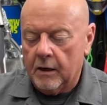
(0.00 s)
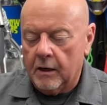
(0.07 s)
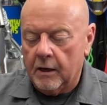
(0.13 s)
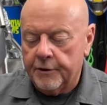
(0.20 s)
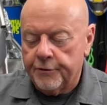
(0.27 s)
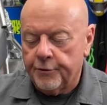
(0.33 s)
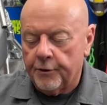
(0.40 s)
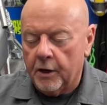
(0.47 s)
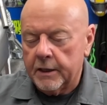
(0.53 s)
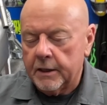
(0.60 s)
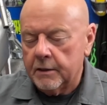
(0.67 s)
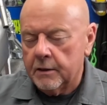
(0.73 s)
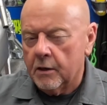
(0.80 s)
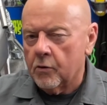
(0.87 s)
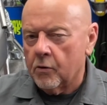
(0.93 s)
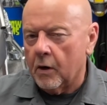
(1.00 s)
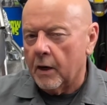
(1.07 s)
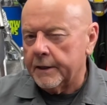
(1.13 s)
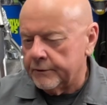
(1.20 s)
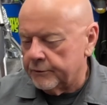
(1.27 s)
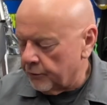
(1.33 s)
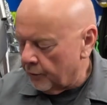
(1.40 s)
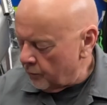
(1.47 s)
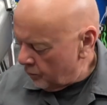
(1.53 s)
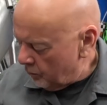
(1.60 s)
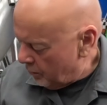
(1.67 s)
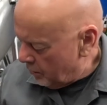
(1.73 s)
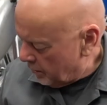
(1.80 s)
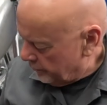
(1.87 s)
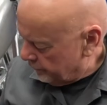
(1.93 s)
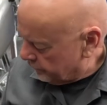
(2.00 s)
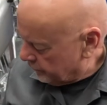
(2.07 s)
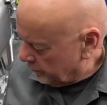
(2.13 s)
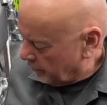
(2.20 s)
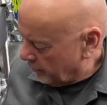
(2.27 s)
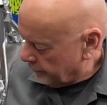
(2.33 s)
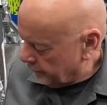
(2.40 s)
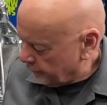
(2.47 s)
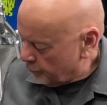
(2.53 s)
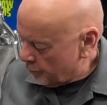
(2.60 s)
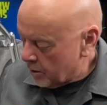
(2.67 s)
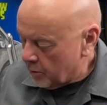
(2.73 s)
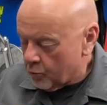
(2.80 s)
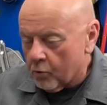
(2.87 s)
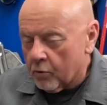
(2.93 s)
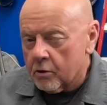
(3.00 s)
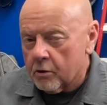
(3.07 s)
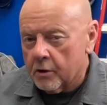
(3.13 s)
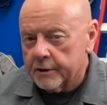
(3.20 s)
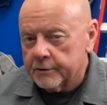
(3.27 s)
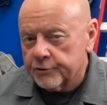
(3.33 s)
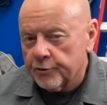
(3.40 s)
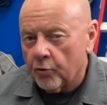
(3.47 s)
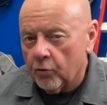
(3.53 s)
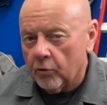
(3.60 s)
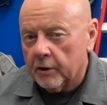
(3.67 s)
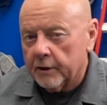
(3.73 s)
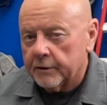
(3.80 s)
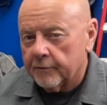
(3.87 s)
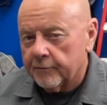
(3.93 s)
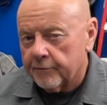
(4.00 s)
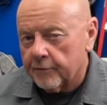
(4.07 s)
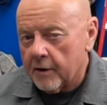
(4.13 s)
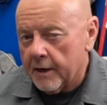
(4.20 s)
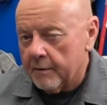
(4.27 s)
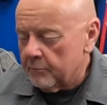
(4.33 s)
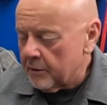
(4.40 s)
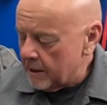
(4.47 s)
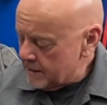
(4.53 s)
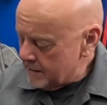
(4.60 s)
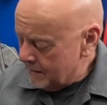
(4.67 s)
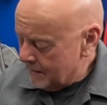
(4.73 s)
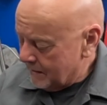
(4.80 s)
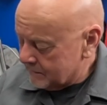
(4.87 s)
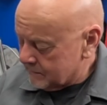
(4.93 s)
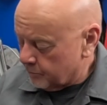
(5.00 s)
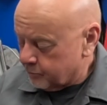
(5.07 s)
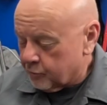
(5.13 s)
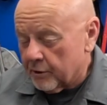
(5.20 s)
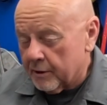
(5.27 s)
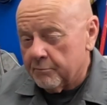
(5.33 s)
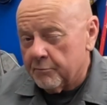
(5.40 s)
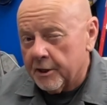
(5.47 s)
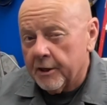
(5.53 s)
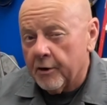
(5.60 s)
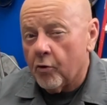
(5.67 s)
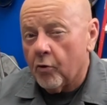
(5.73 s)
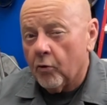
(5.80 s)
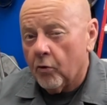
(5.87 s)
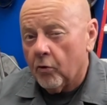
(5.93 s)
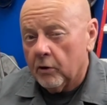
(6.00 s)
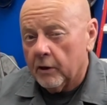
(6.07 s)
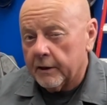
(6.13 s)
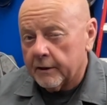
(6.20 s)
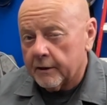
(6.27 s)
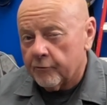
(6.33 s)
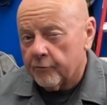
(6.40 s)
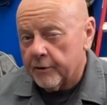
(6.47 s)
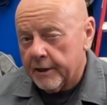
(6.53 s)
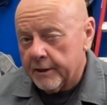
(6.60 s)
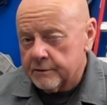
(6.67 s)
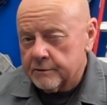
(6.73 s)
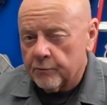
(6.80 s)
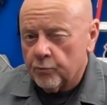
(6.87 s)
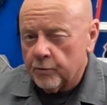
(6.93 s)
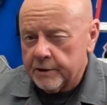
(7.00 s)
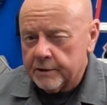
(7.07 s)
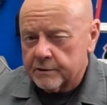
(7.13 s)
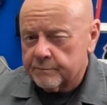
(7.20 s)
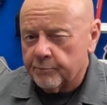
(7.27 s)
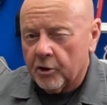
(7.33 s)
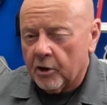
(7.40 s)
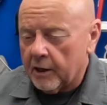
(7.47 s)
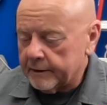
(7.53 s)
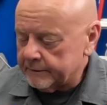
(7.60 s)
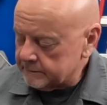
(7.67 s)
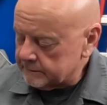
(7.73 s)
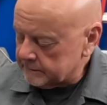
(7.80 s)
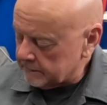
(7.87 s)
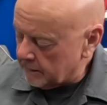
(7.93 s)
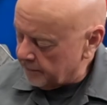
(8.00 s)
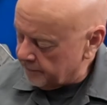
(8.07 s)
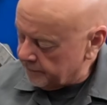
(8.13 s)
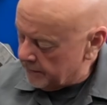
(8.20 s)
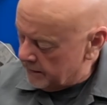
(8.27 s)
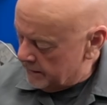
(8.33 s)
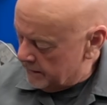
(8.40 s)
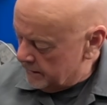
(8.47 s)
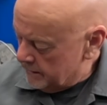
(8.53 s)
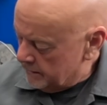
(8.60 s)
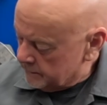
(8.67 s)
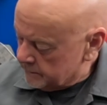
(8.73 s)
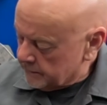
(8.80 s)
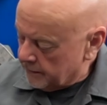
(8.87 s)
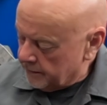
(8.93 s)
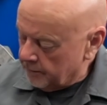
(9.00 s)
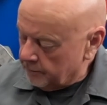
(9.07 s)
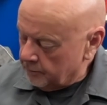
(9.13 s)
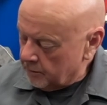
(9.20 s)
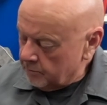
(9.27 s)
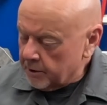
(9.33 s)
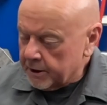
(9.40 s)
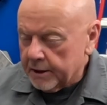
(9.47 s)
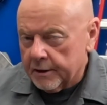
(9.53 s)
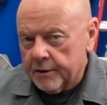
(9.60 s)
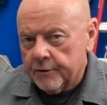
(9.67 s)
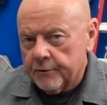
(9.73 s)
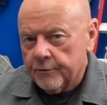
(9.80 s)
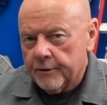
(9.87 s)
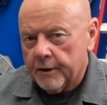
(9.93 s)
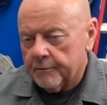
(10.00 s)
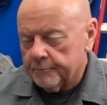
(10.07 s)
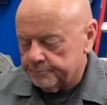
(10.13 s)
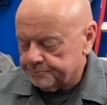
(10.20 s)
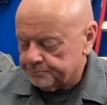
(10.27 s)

I thought, you know, I don't want to drill a 3/4 inch hole in the frame. That's a pretty big hole and it creates a weak spot and stuff. So I thought, what am I going to do there?